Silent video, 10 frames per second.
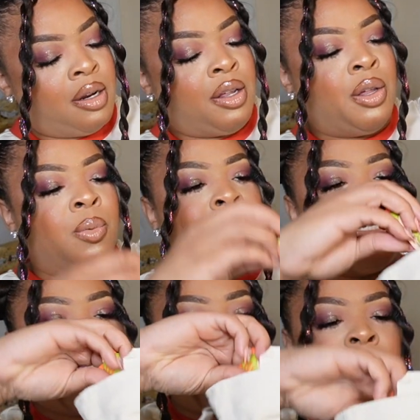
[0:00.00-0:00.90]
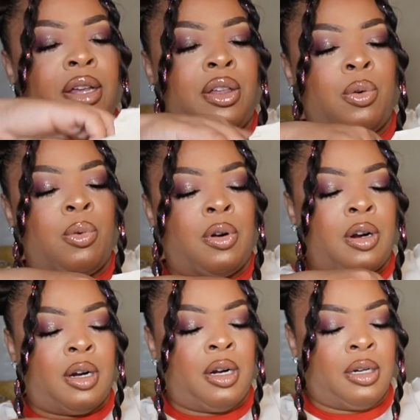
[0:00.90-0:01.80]
you would take
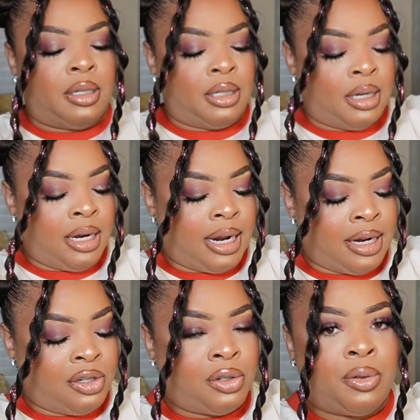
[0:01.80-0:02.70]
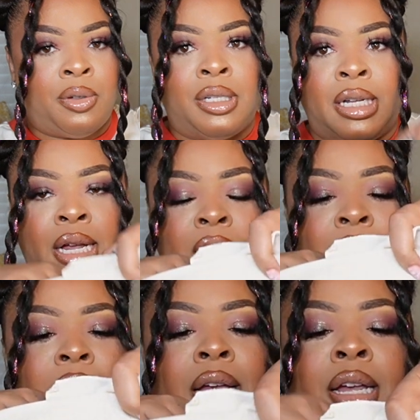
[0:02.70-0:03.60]
your Sonny Angels
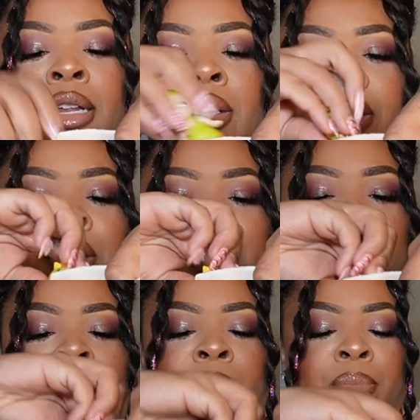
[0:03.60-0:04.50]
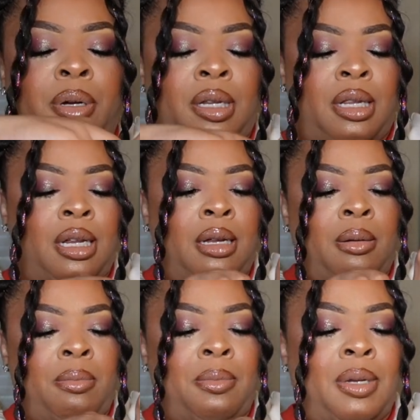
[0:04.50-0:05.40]
and you're gonna put
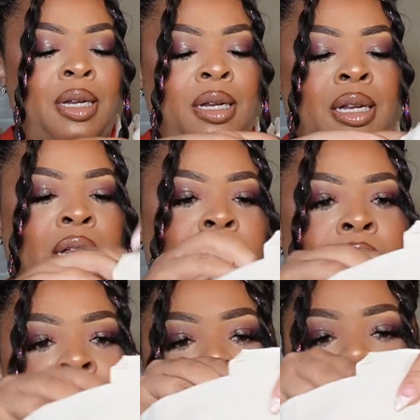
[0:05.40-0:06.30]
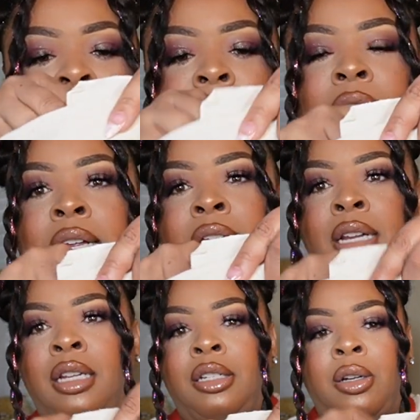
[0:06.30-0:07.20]
them
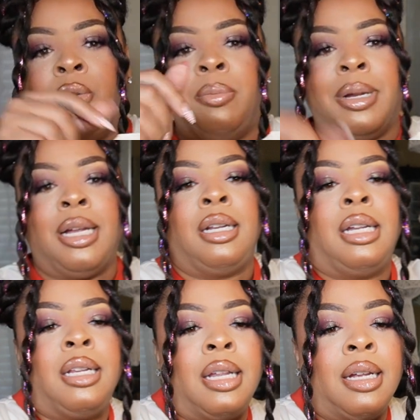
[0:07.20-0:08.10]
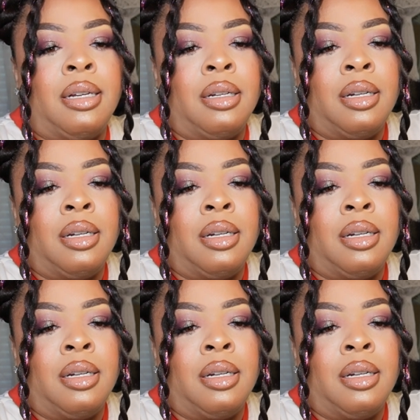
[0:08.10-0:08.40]
in the tote bag like that.